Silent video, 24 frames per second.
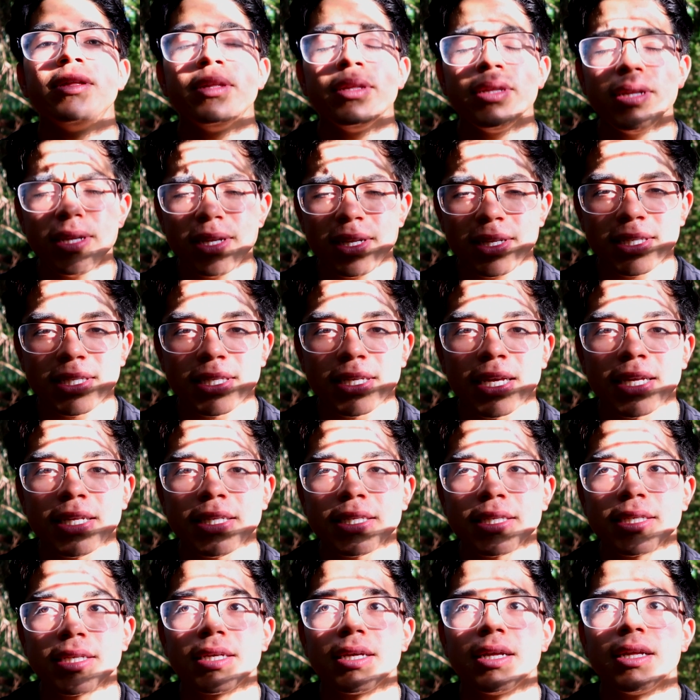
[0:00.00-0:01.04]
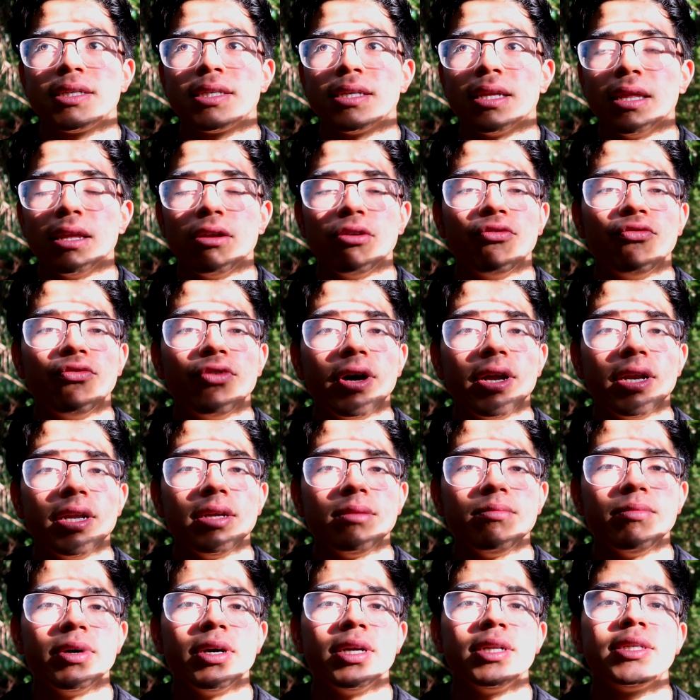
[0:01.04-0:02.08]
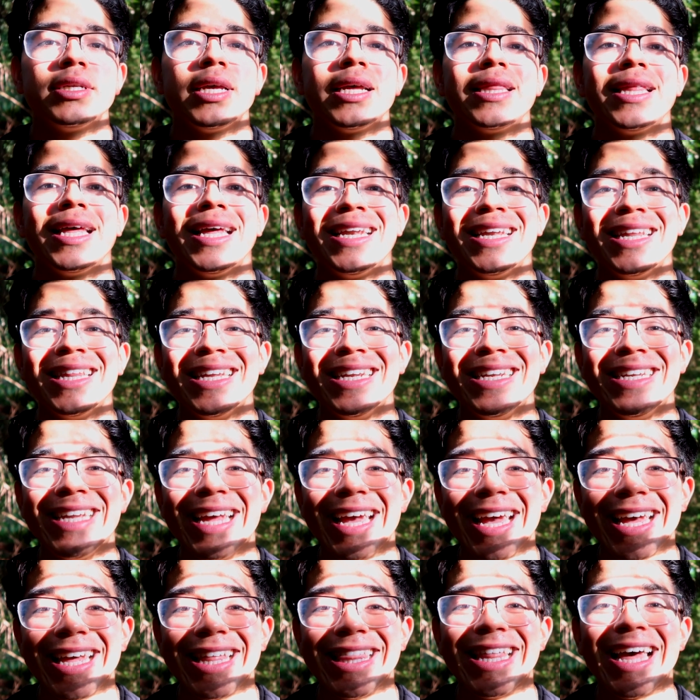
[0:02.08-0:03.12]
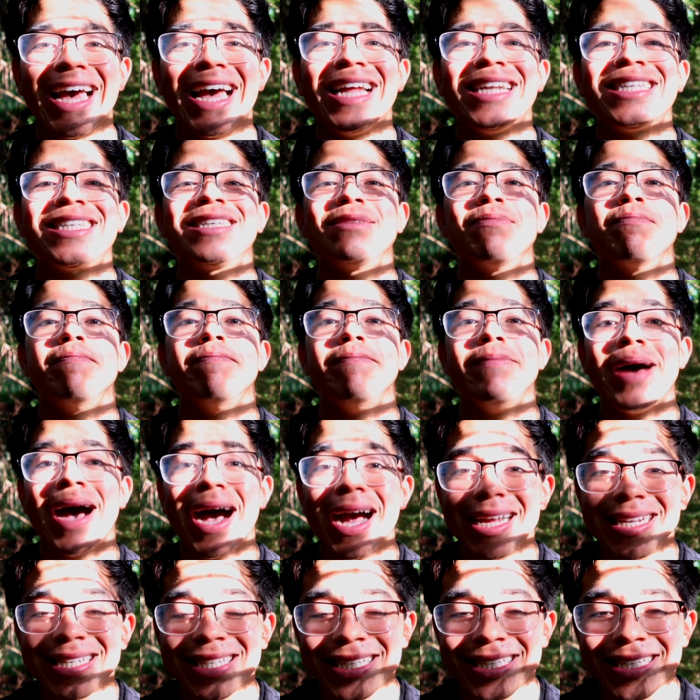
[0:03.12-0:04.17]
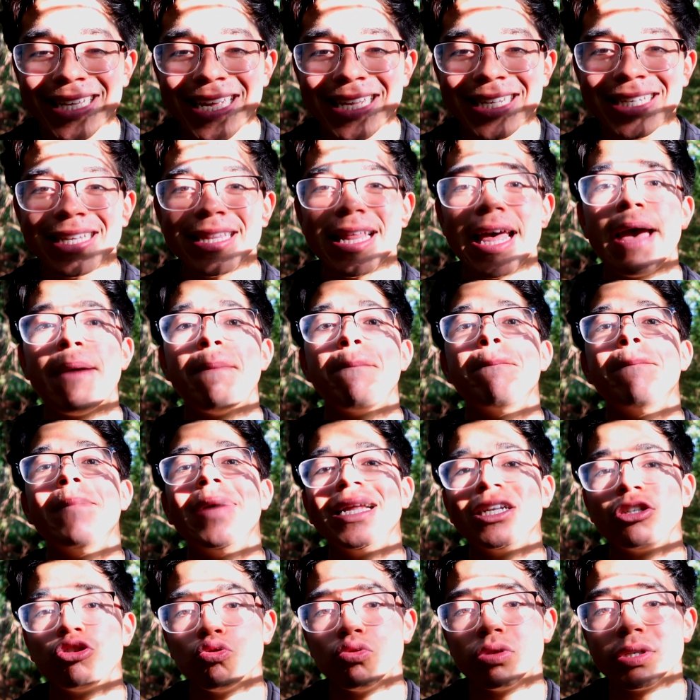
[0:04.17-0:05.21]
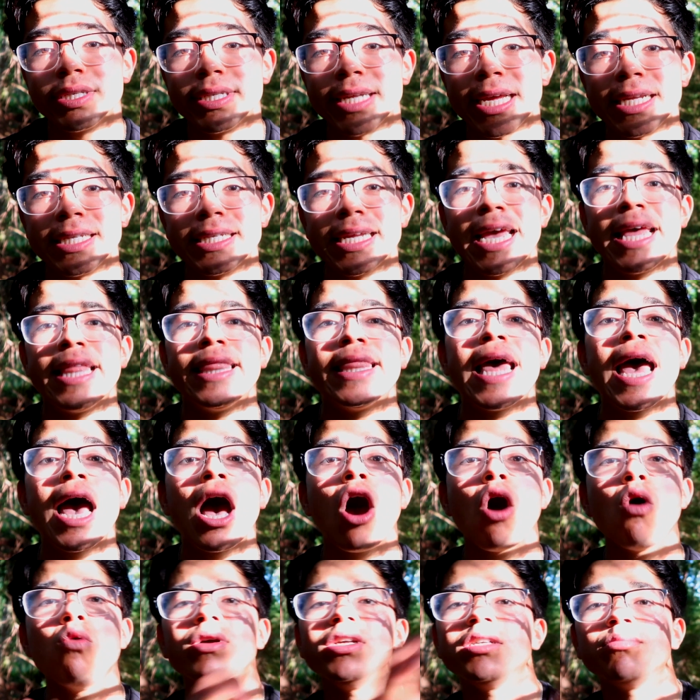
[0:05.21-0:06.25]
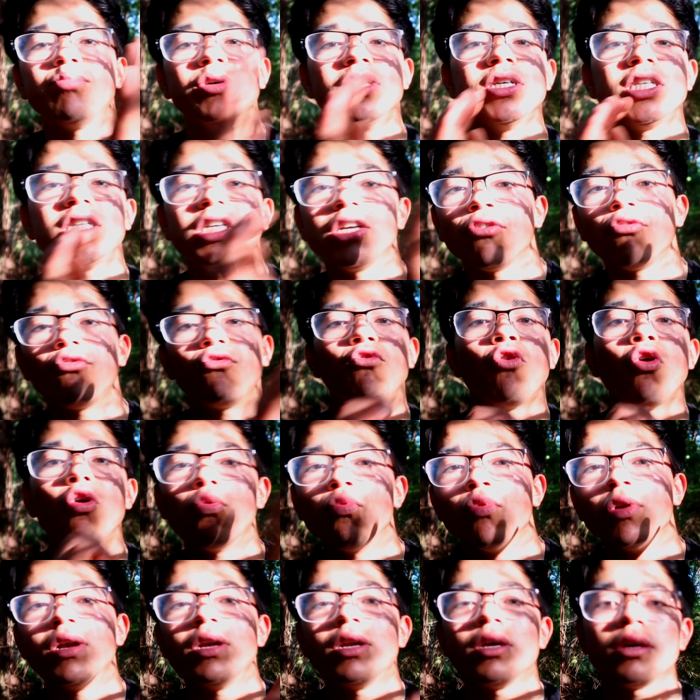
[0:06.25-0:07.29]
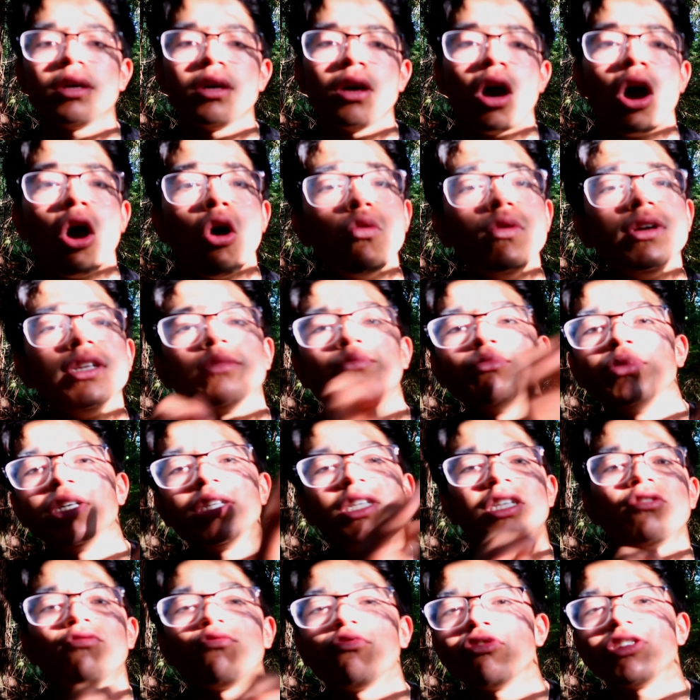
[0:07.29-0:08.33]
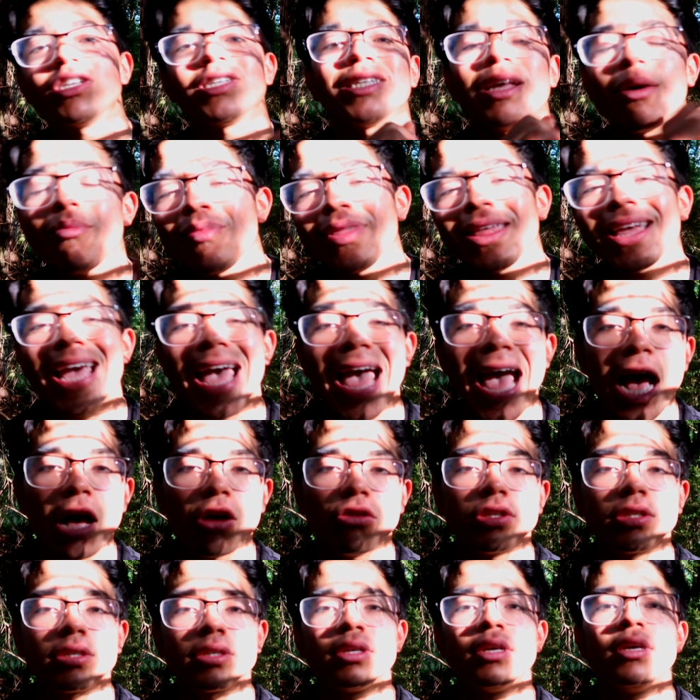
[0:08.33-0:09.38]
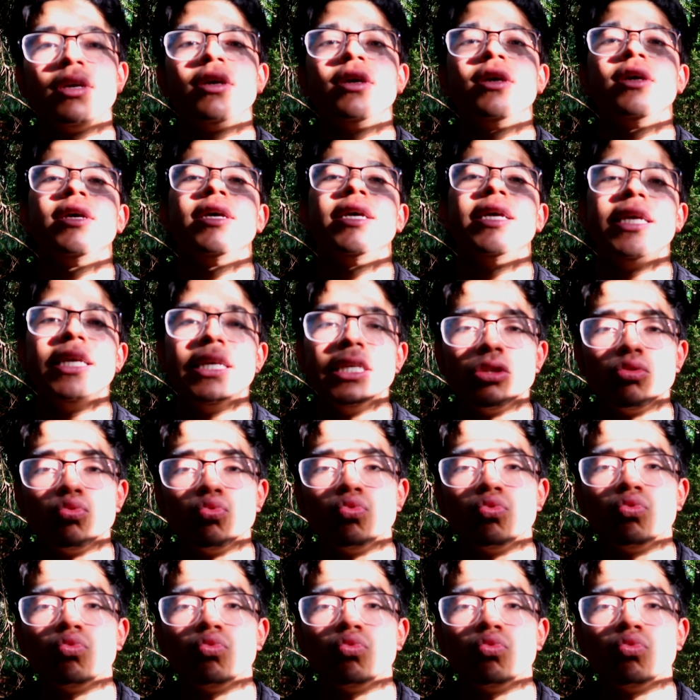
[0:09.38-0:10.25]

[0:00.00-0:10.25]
Yeah, it's a little funny, but at the end of the day, that mind state, that mental state, and that always pushing forward, always pushing for something else is